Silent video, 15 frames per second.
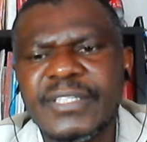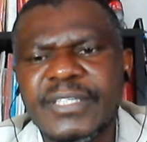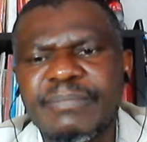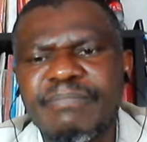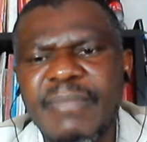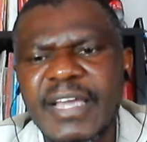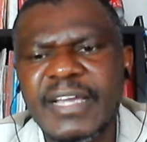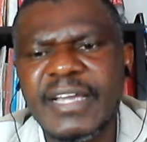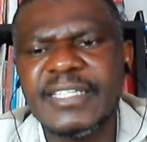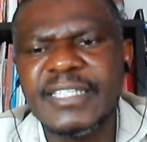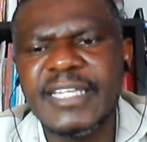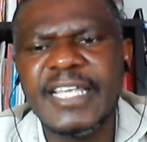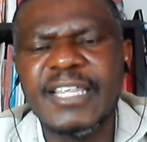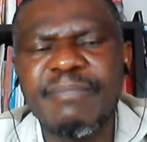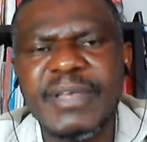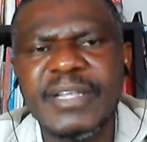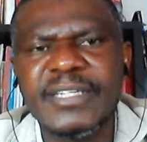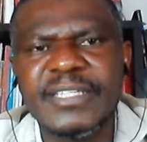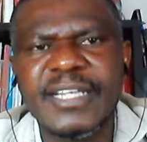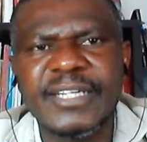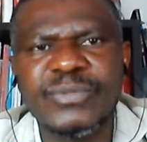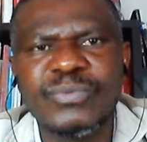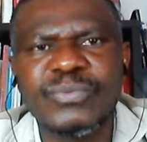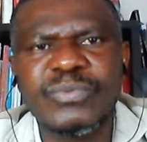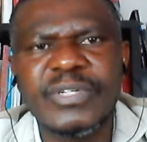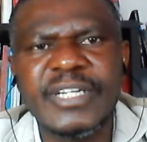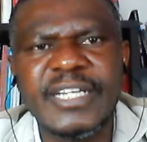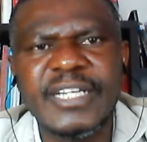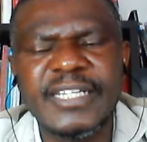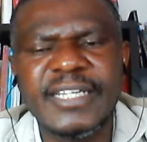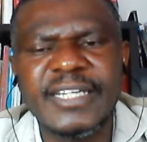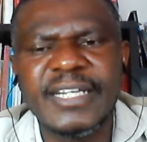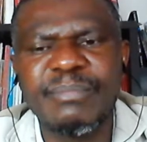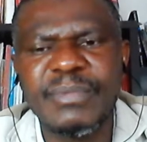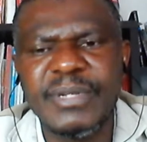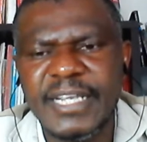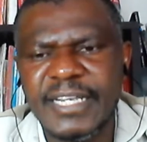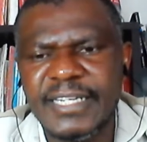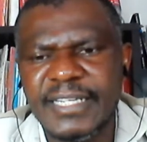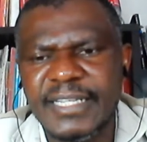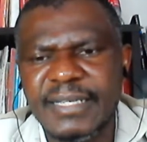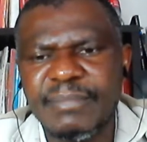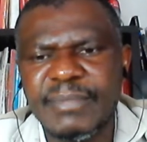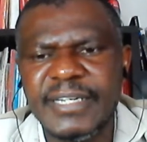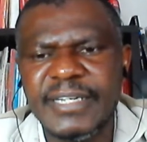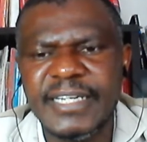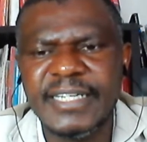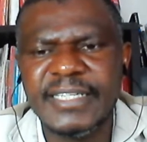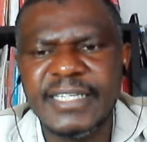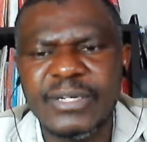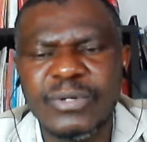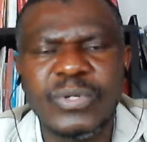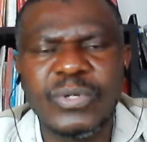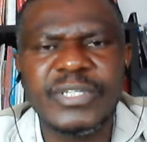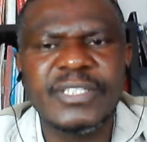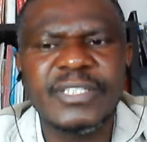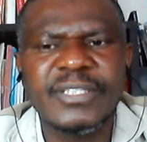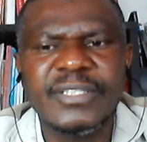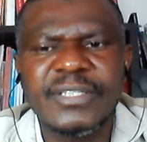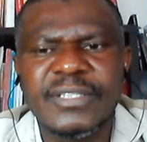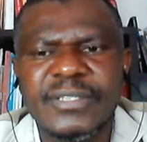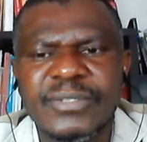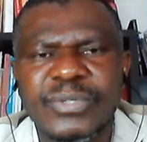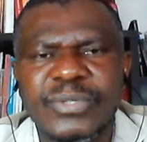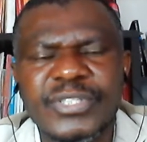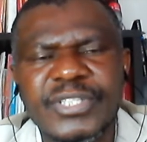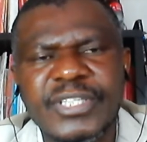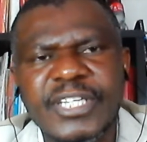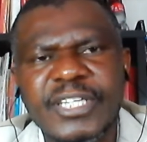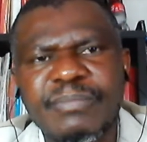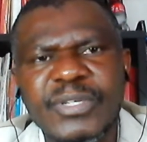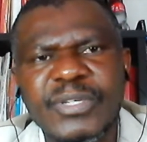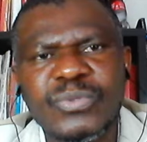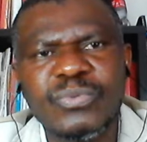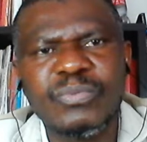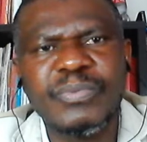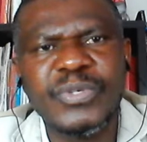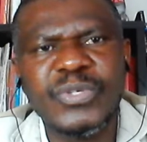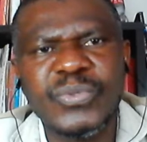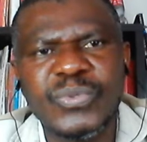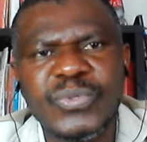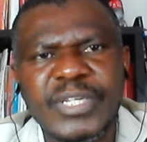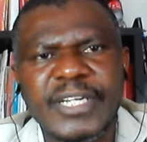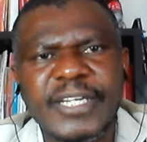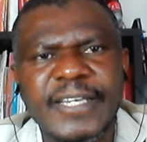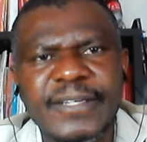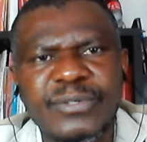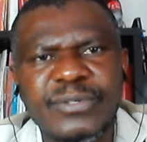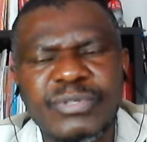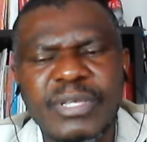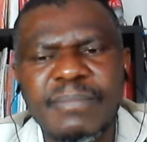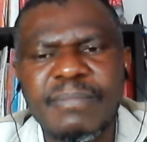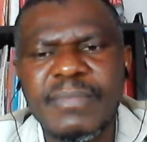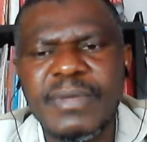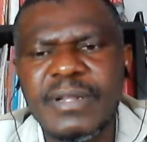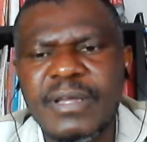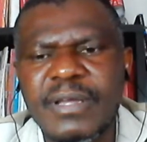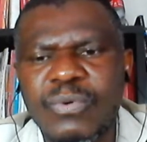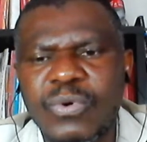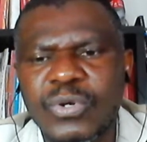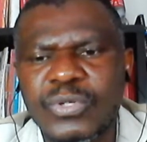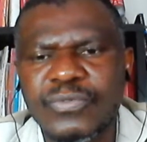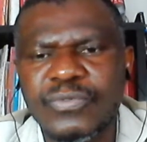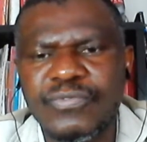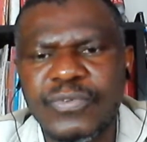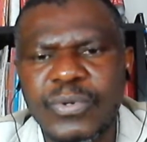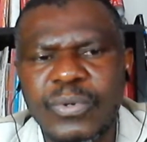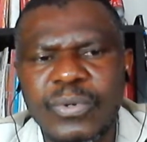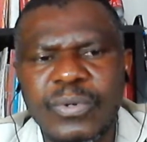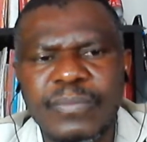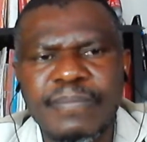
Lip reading: make statements that would incriminate them, and later on those statements would be used against them in a court of law.